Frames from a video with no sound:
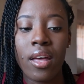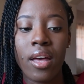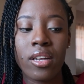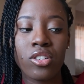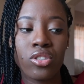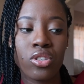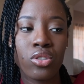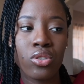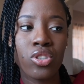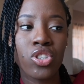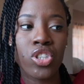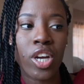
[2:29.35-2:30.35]
and just
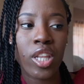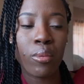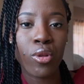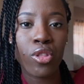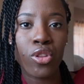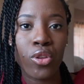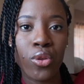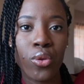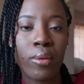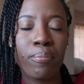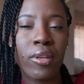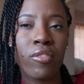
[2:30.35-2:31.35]
to share them with
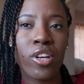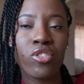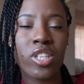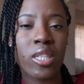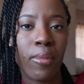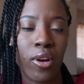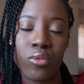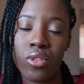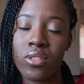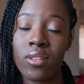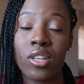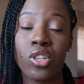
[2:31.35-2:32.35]
you and be very transparent
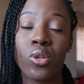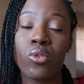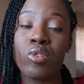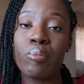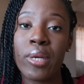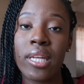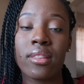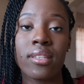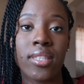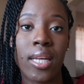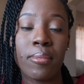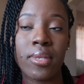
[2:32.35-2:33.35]
with you so that you don't repeat the
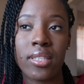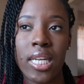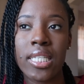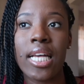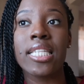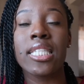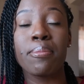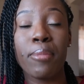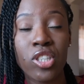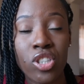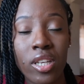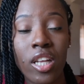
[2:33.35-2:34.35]
same mistakes,
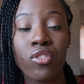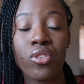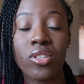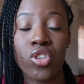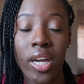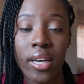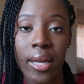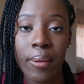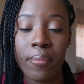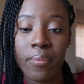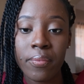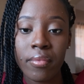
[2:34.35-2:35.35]
especially if you're
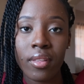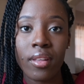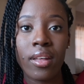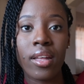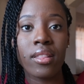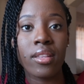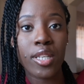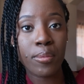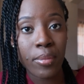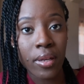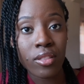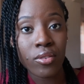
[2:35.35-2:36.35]
training in these
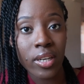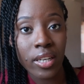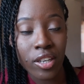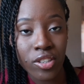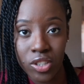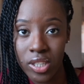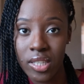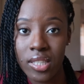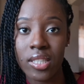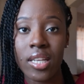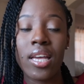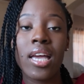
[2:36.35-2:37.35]
big three countries